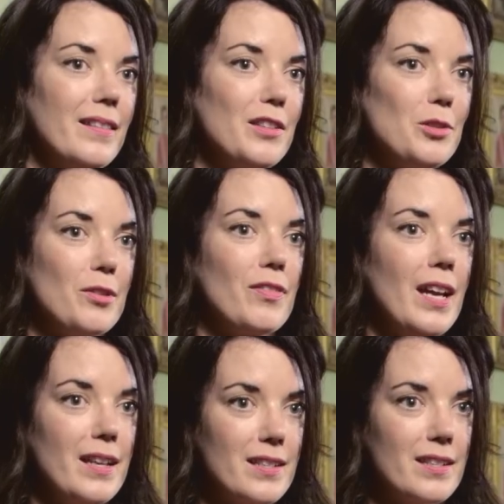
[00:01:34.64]
The Duke of
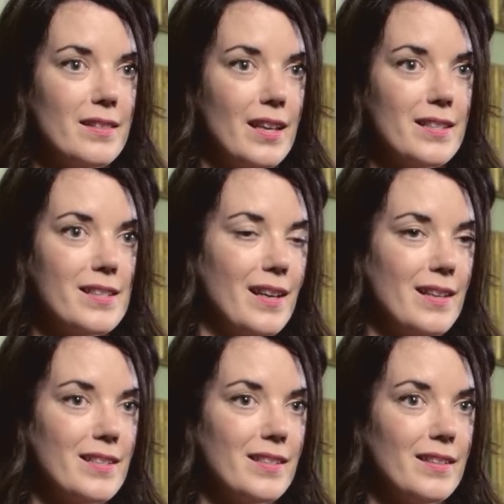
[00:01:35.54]
Kent then
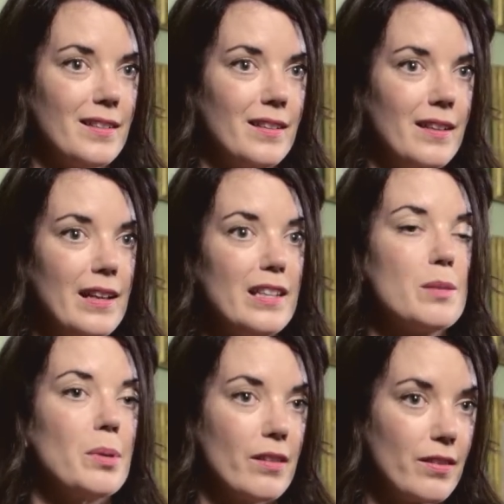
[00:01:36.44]
said
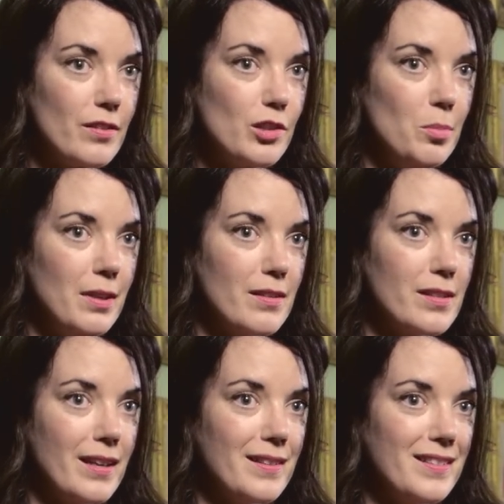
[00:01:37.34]
Elizabeth should be her
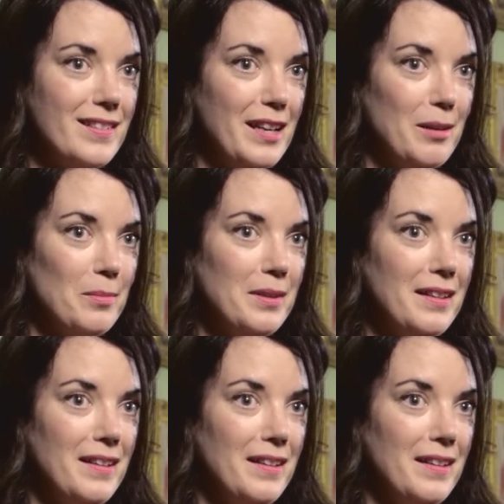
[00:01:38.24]
second name